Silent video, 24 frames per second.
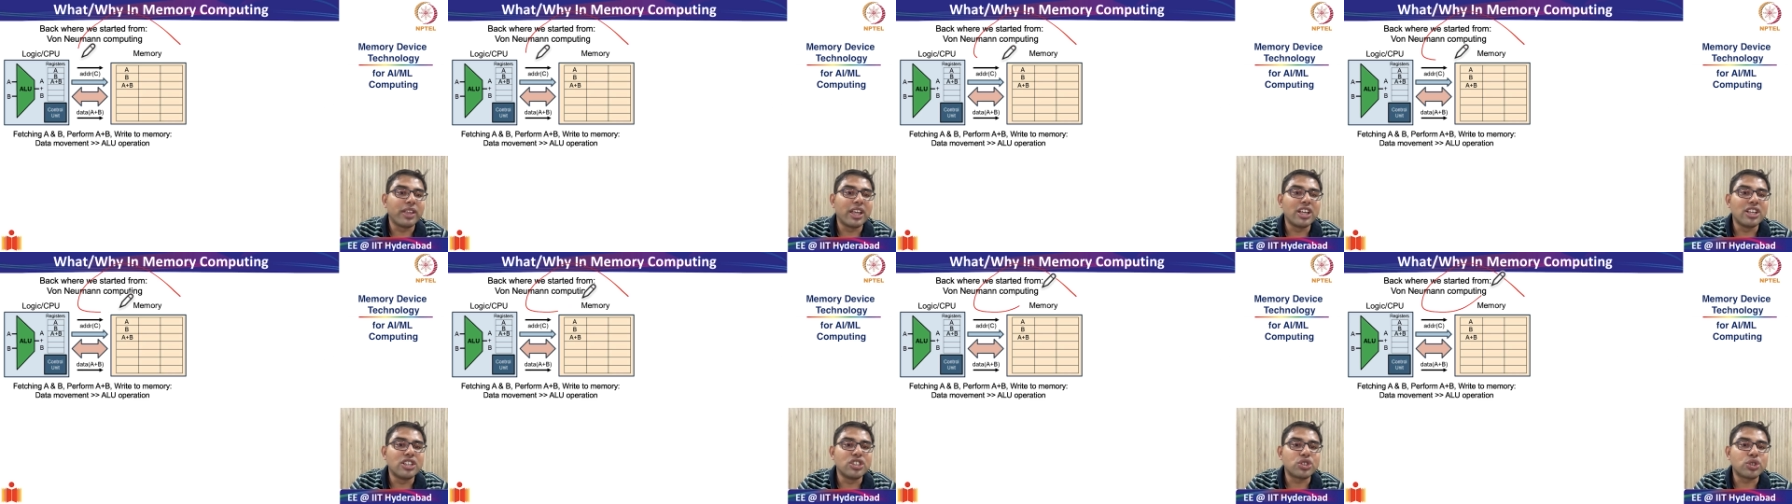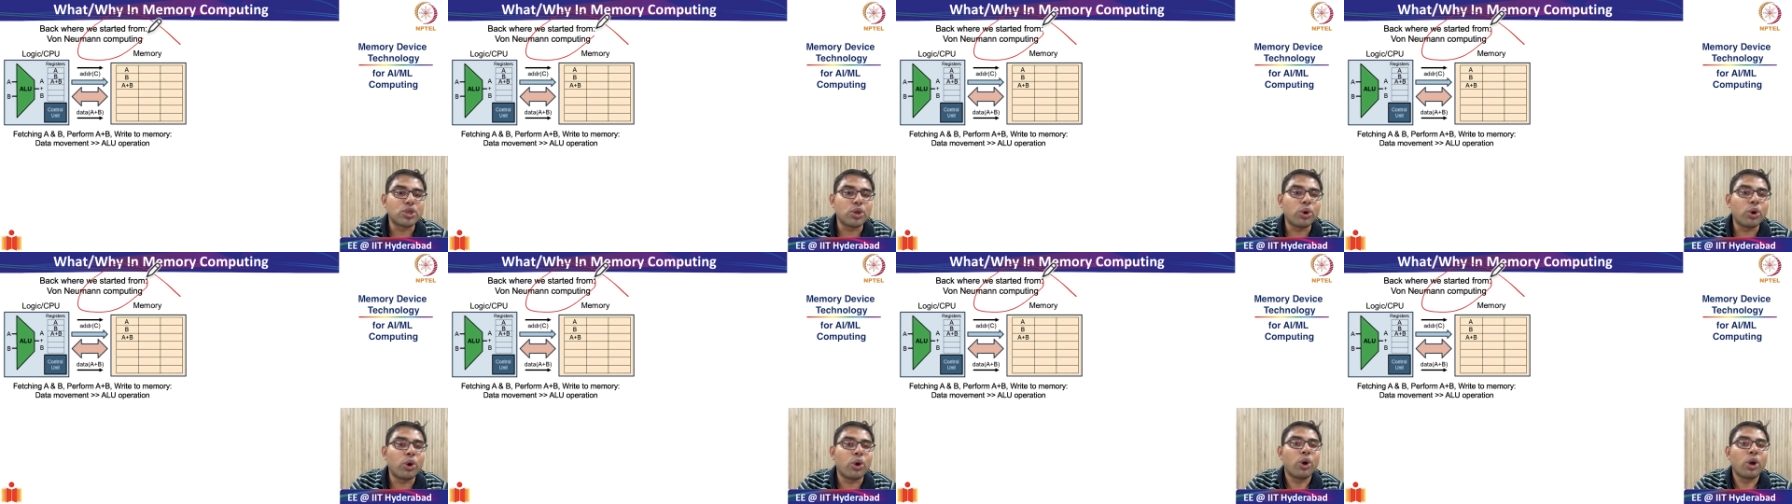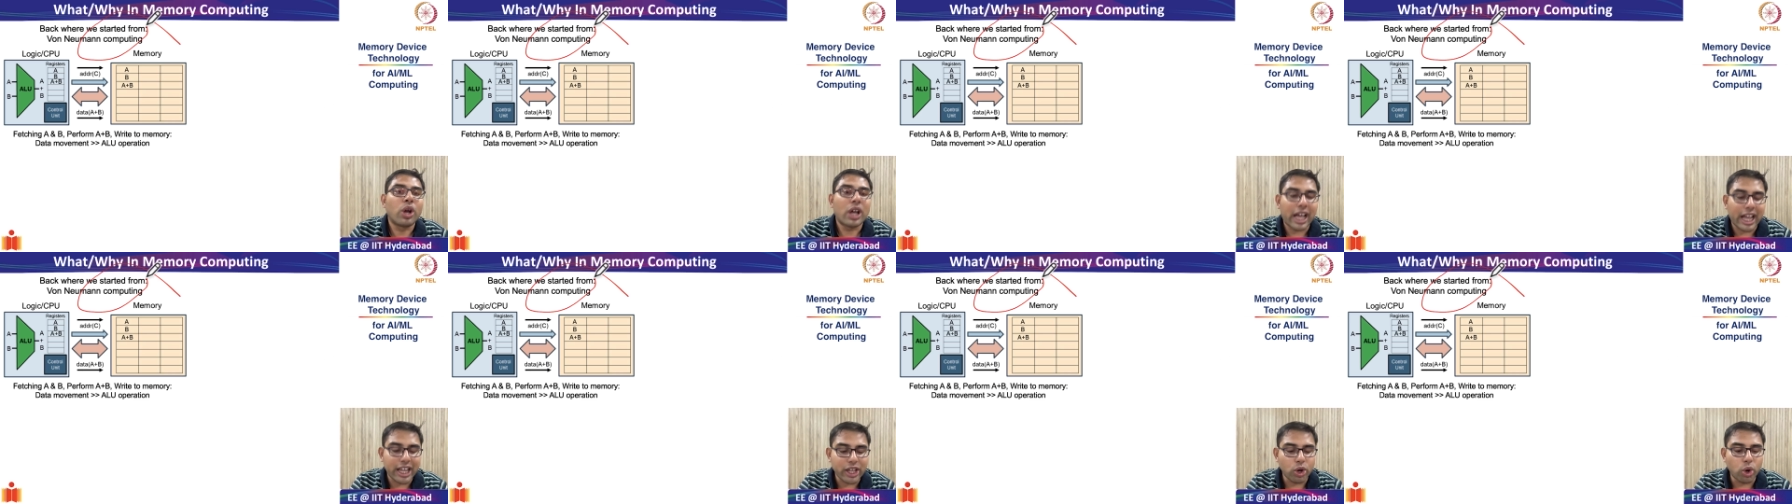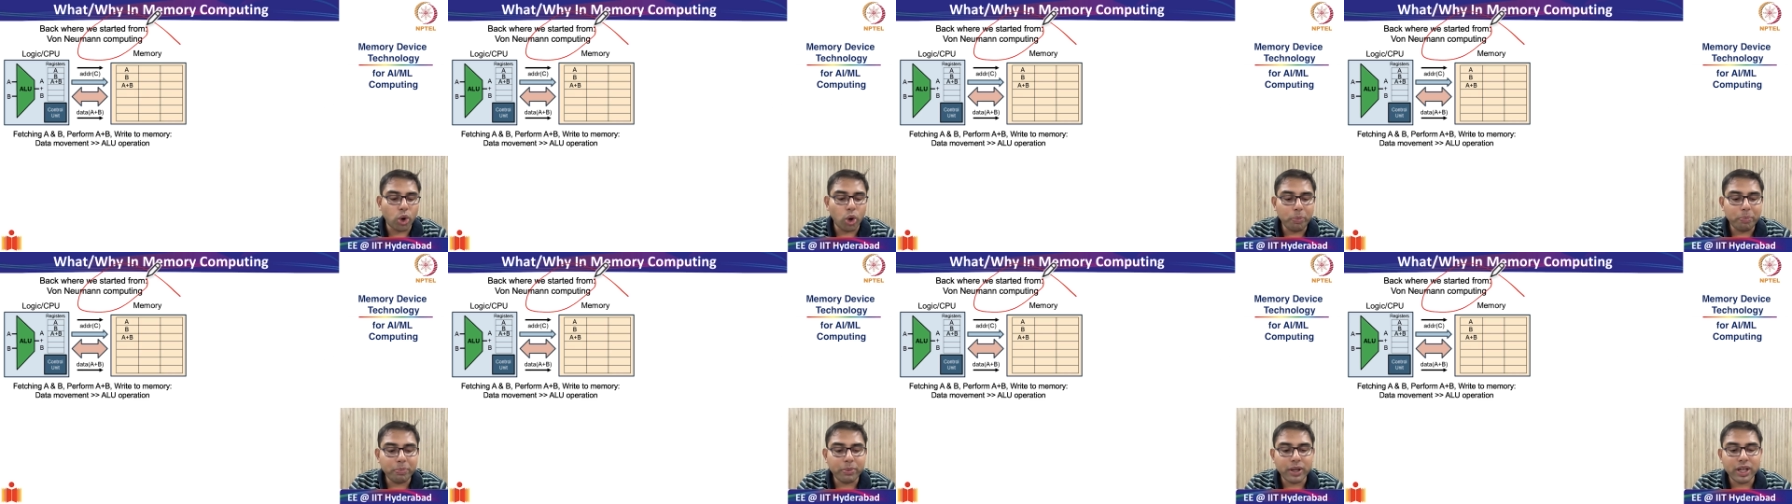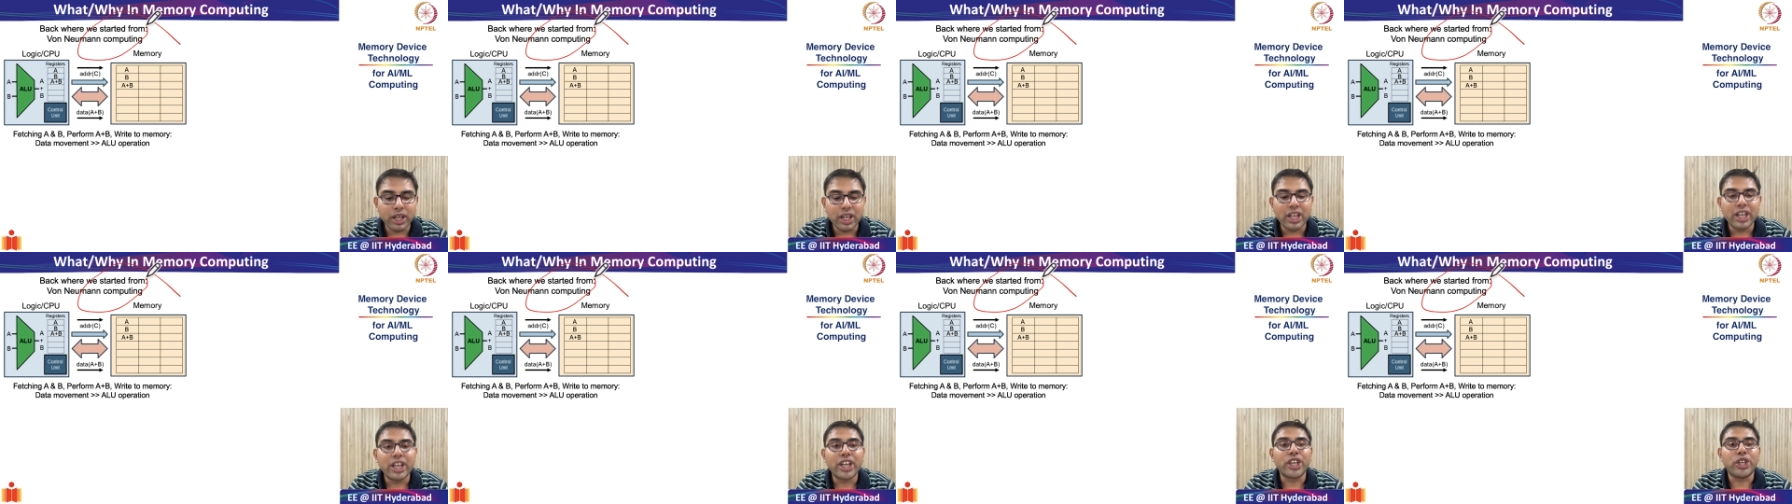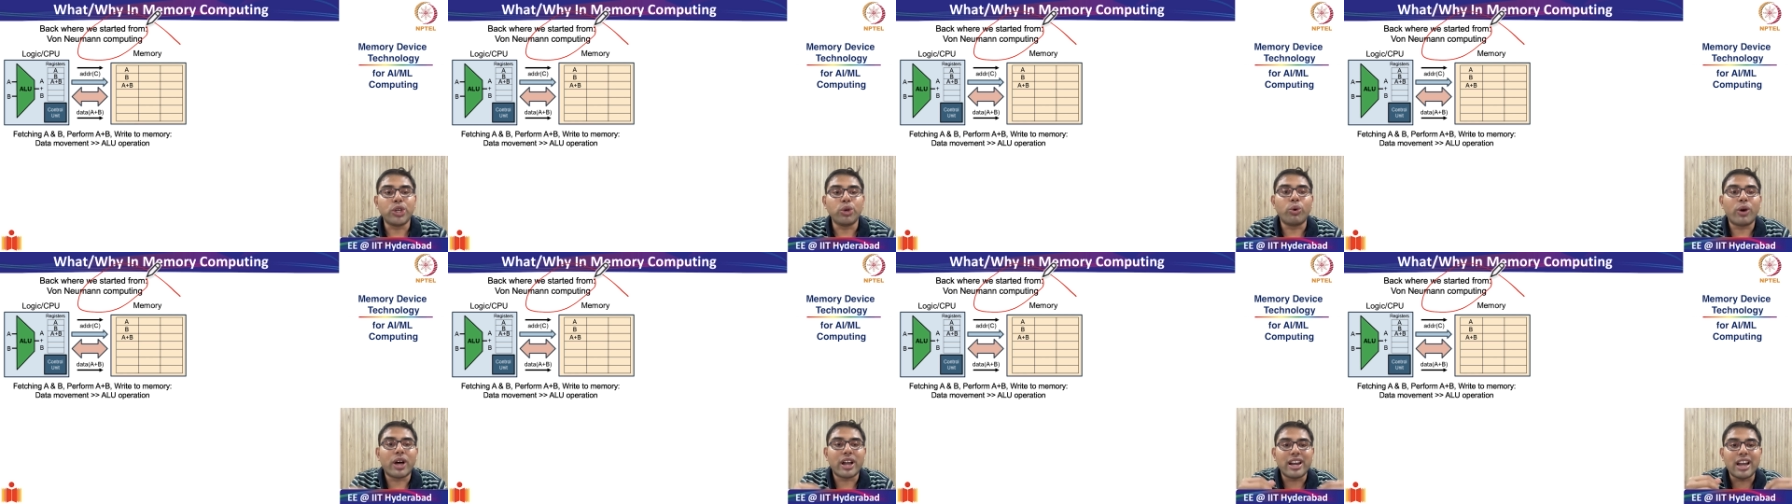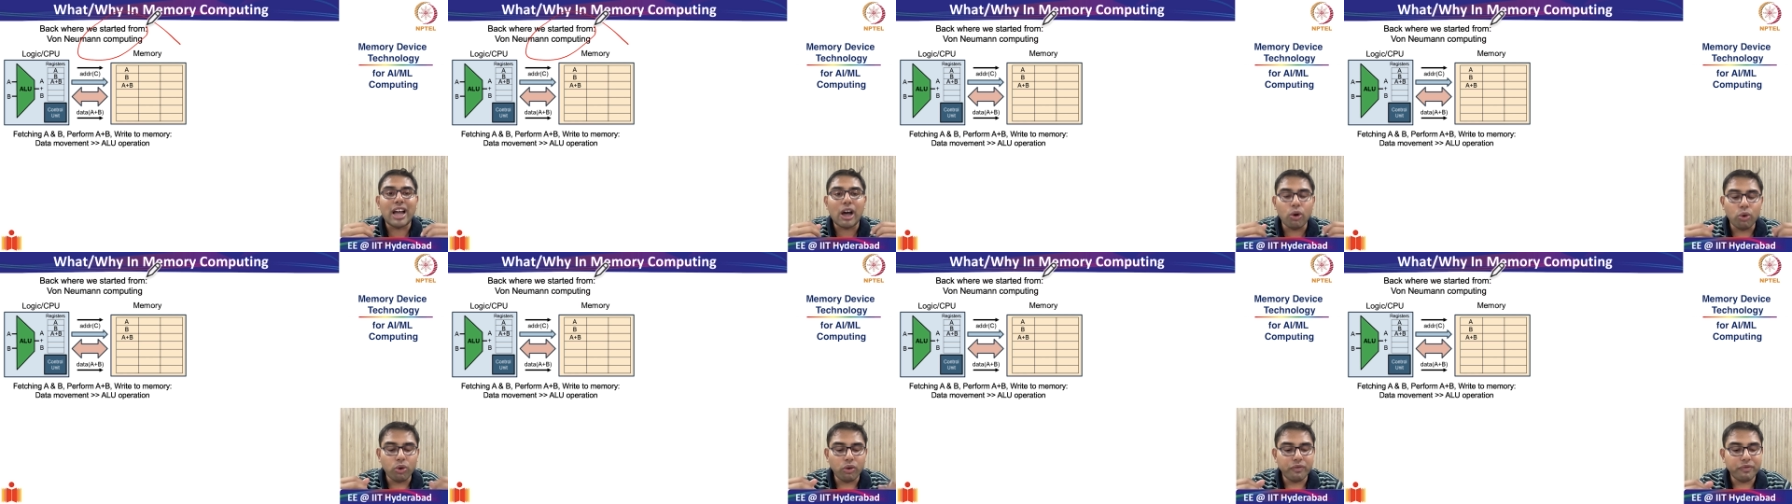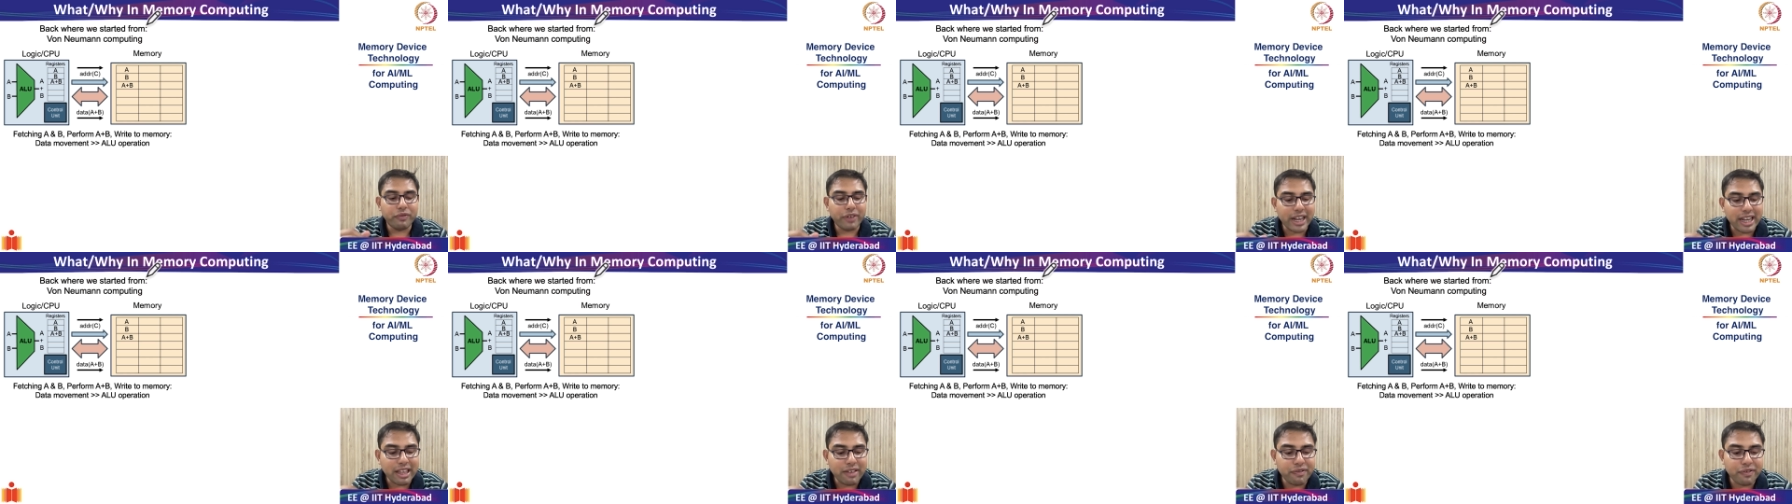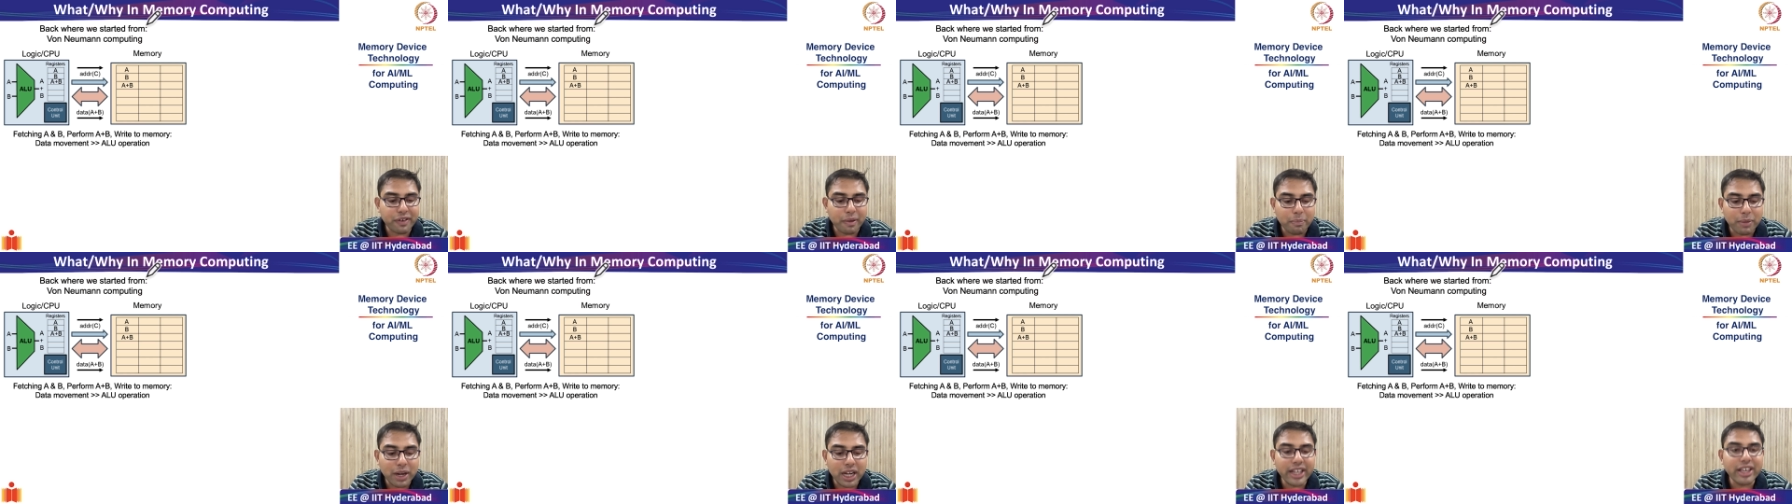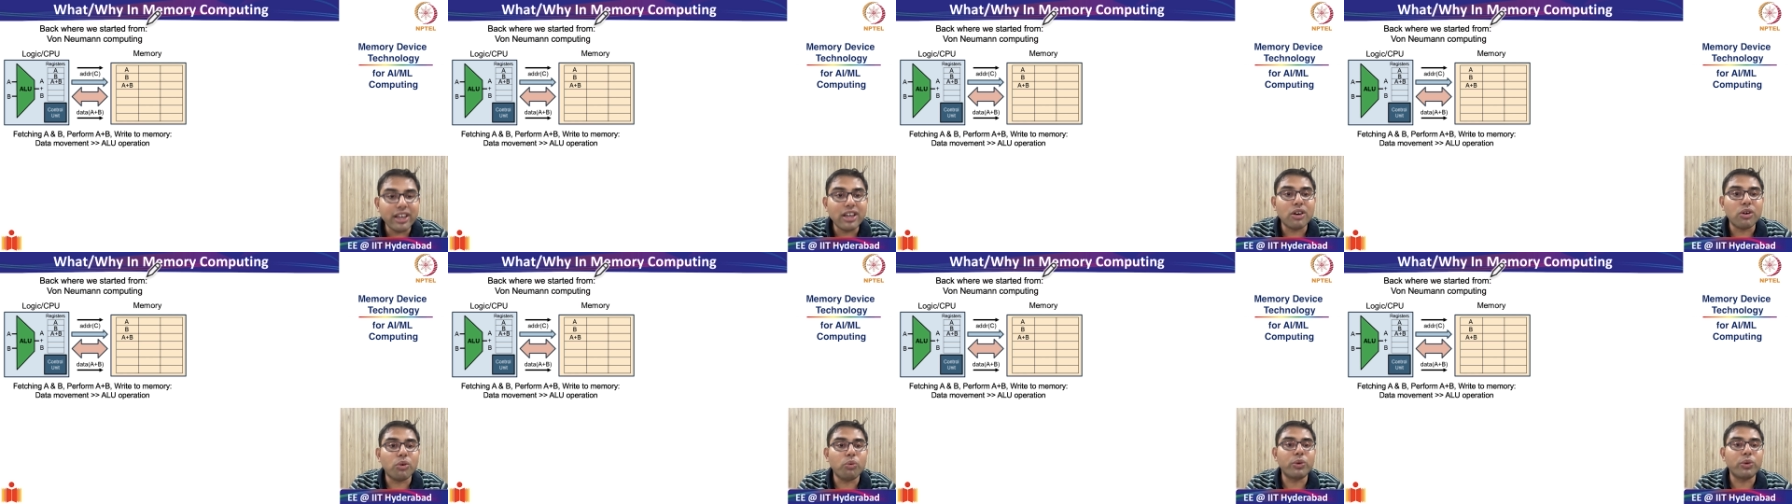So I hope you are now very familiar